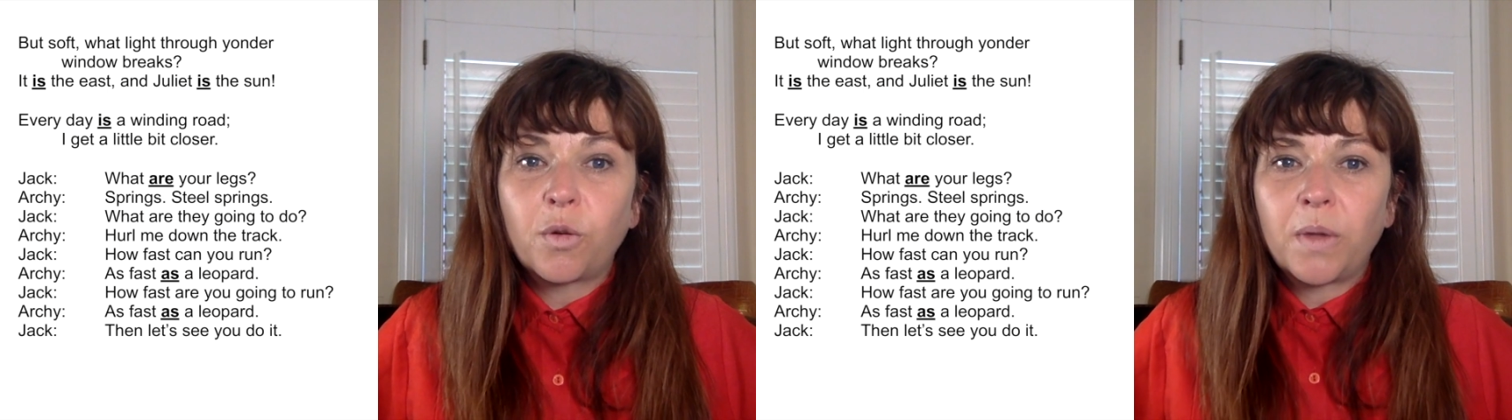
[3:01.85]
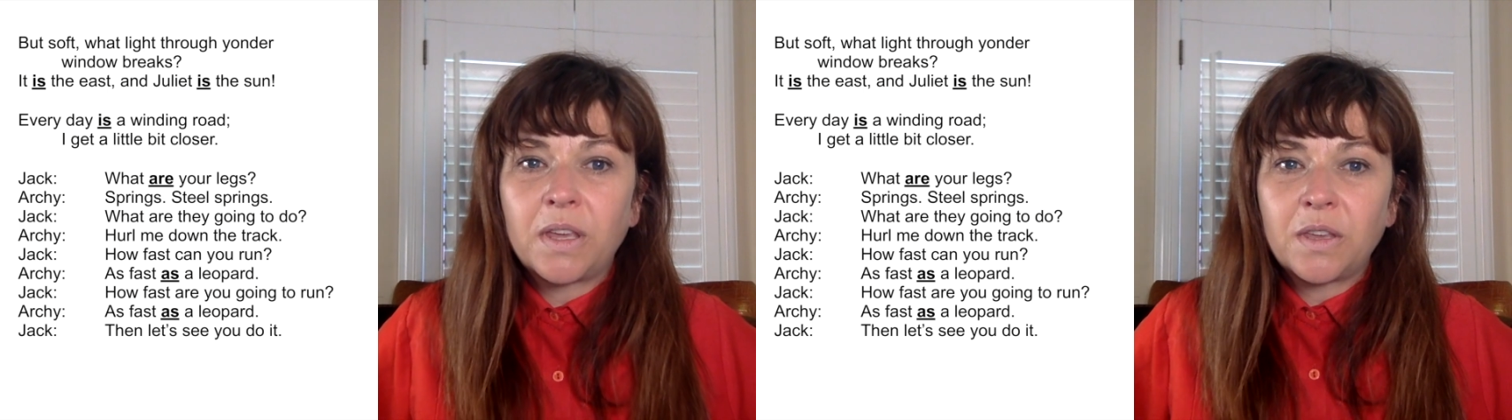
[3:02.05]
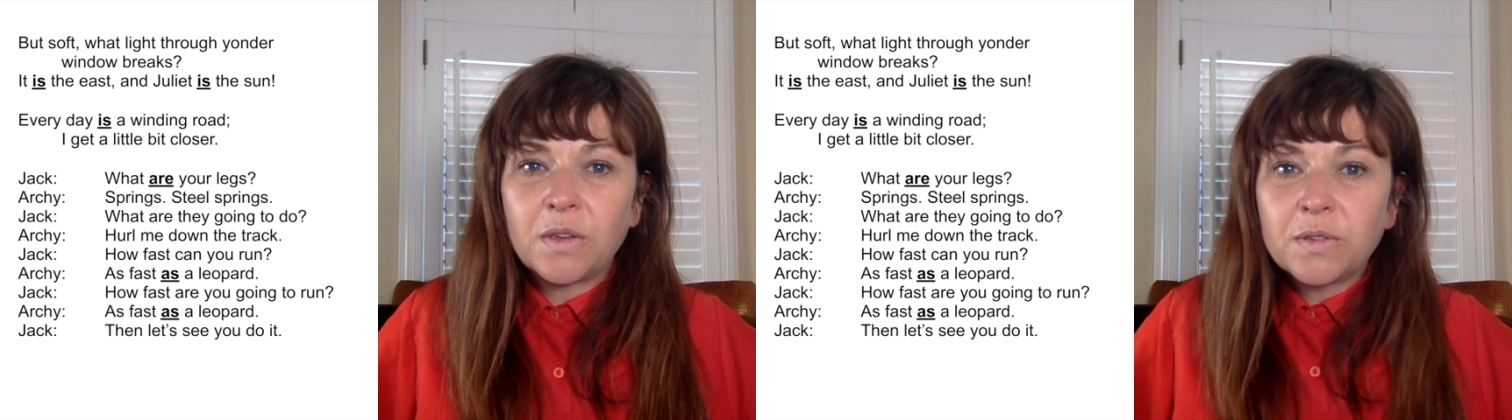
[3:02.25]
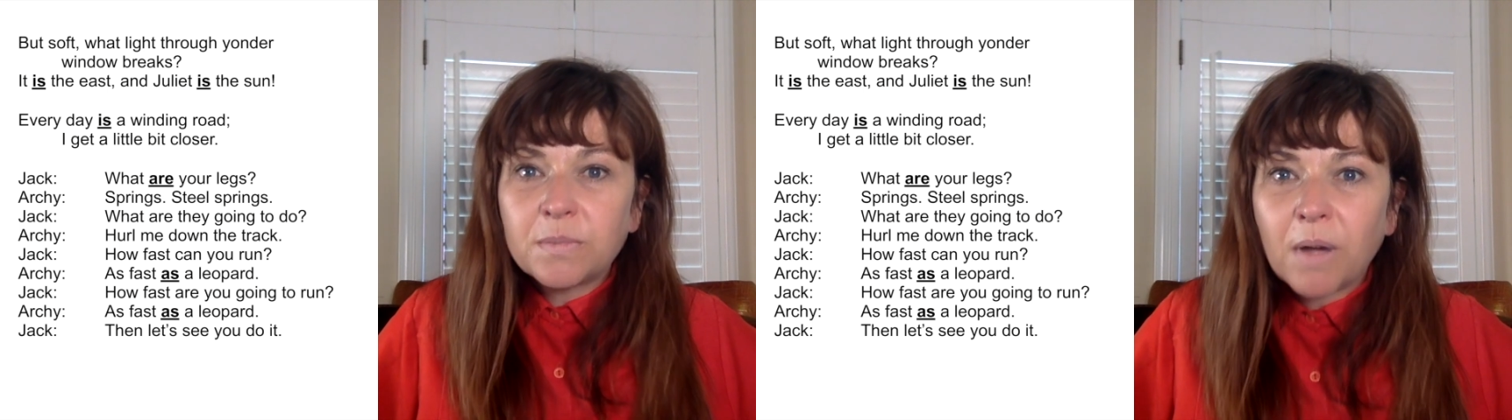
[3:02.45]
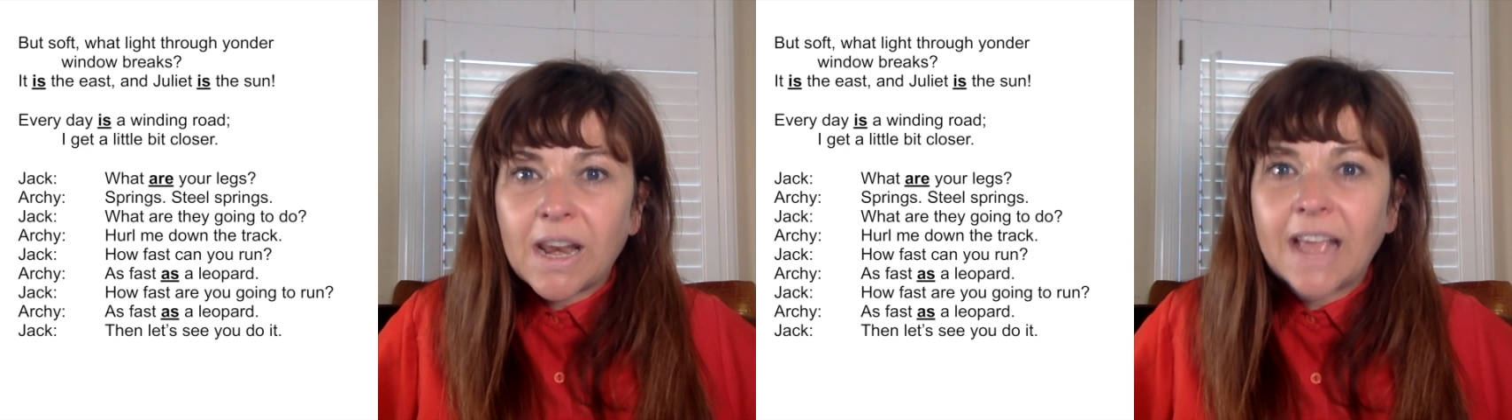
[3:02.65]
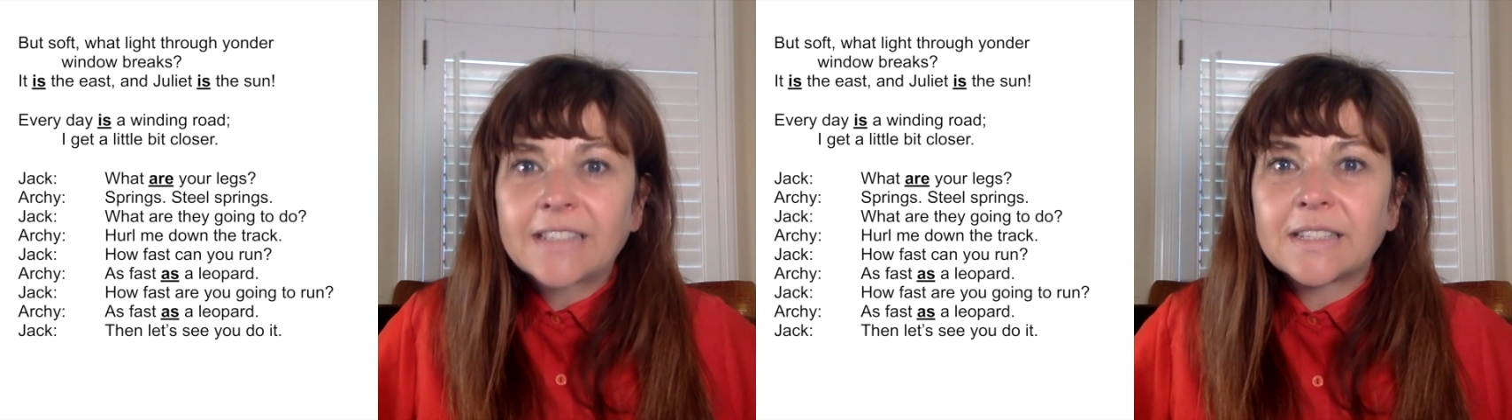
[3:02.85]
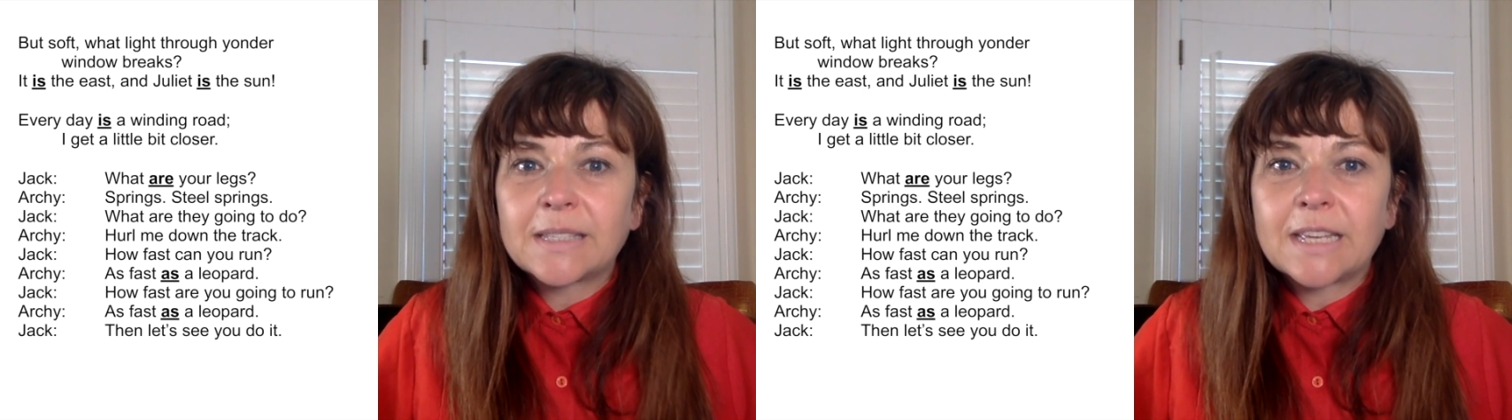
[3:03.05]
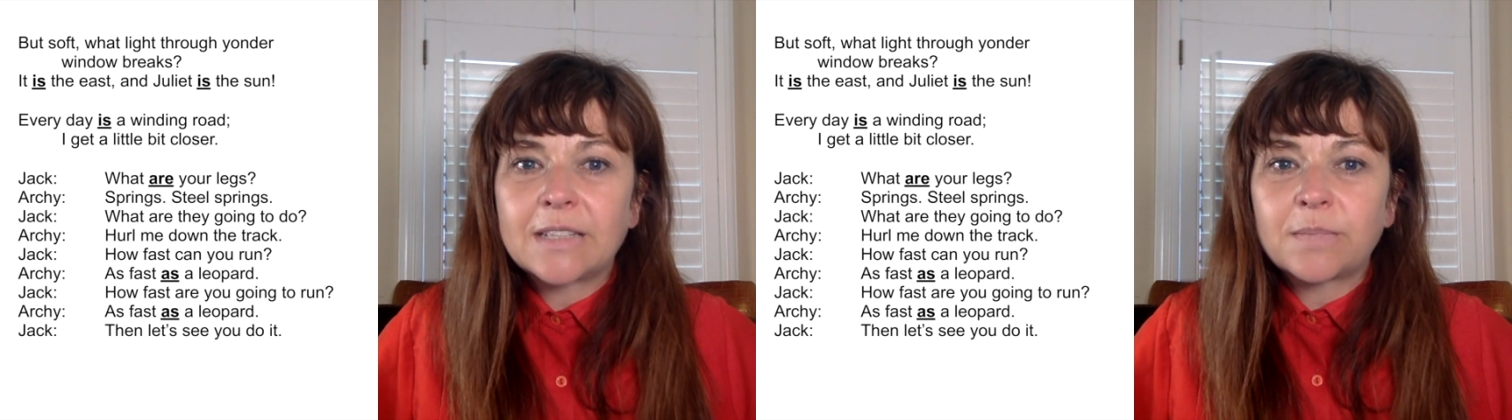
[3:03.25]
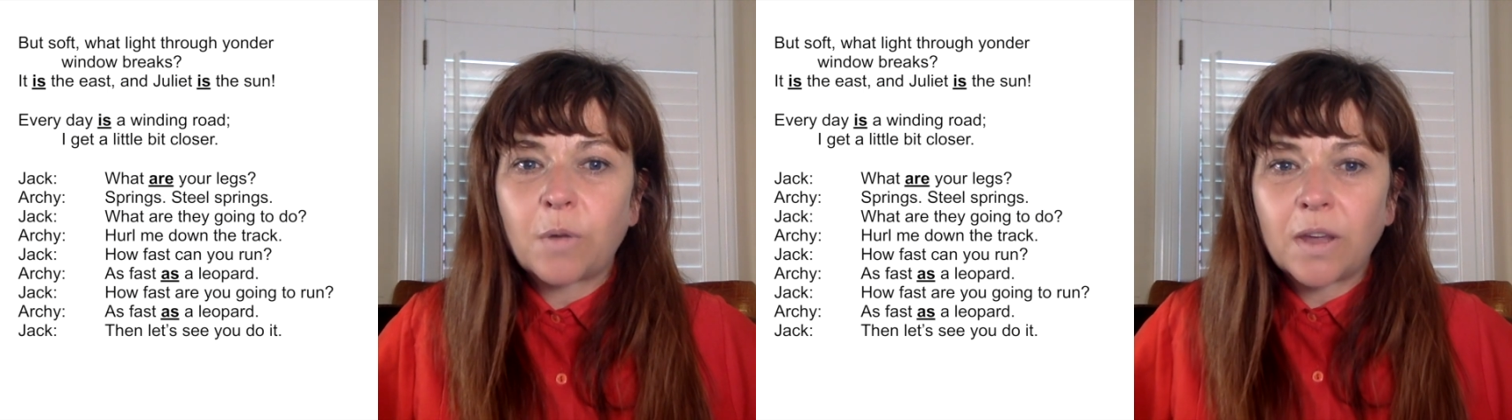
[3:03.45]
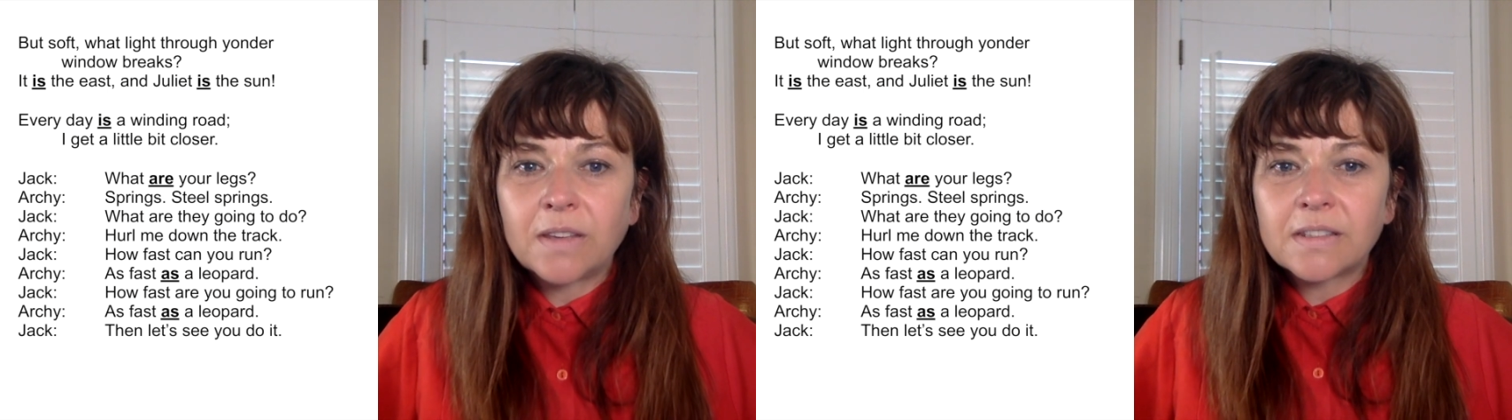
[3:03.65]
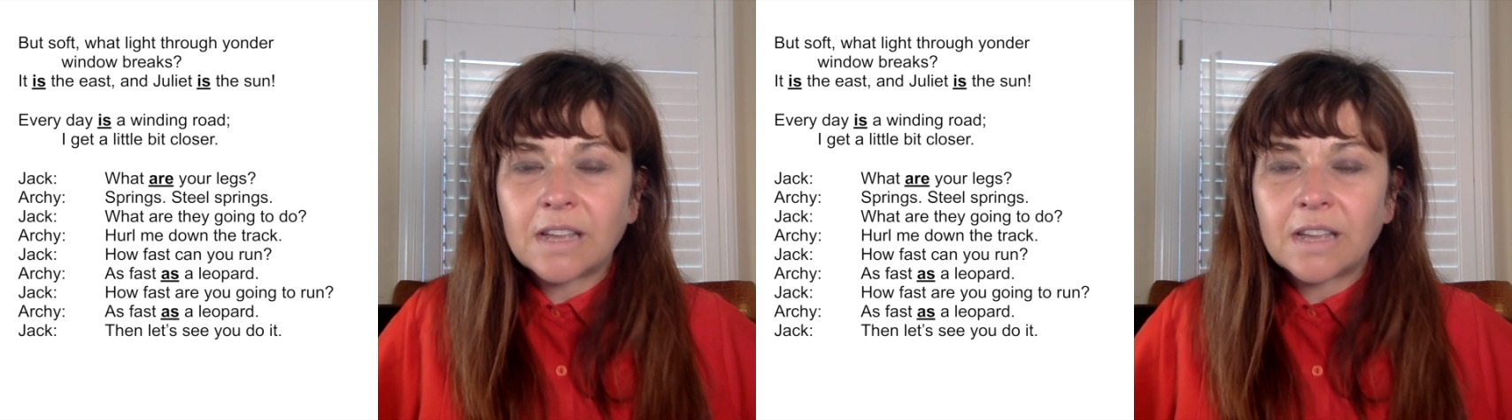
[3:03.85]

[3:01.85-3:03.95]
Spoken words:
being used, my legs are steel springs,